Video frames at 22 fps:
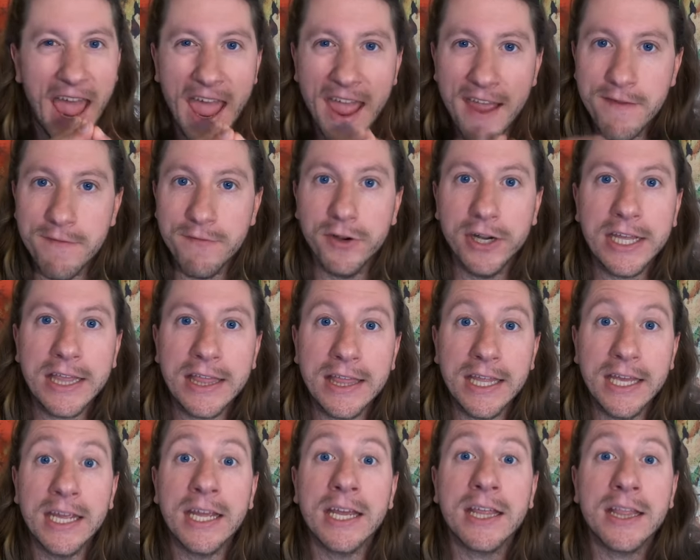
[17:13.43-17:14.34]

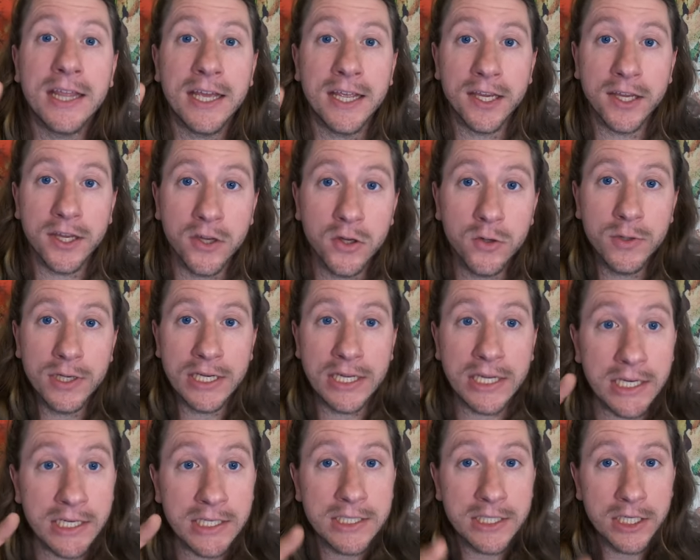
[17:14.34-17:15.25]
Everything that you
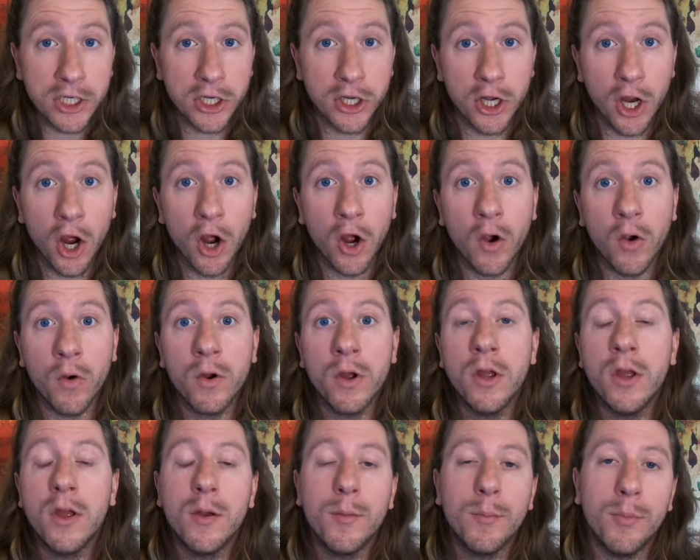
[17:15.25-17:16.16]
need to know
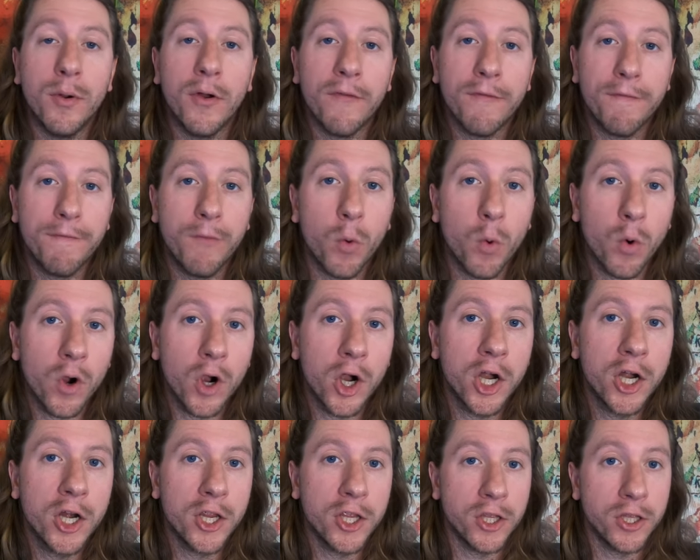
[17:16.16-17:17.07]

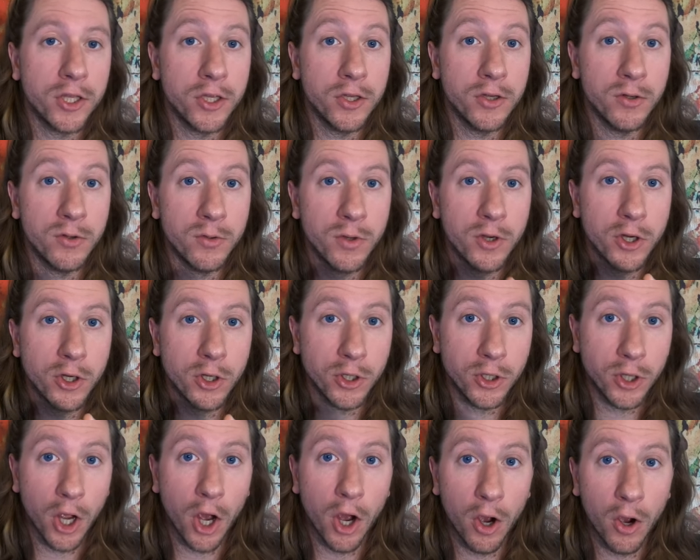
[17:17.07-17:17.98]
before you
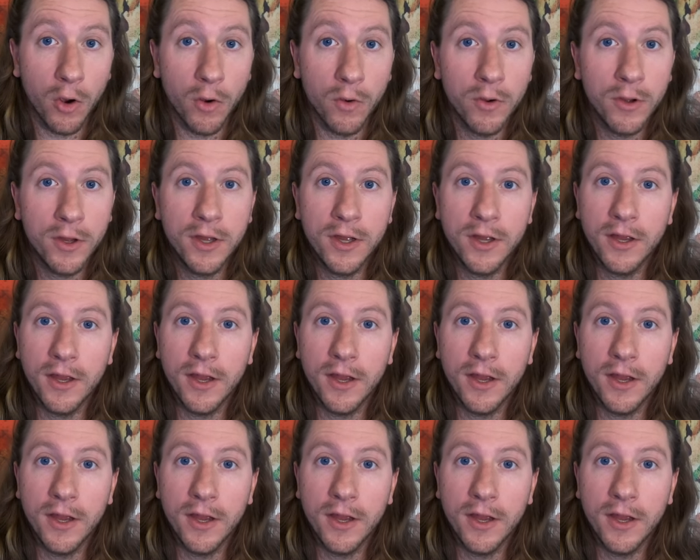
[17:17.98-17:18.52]
go.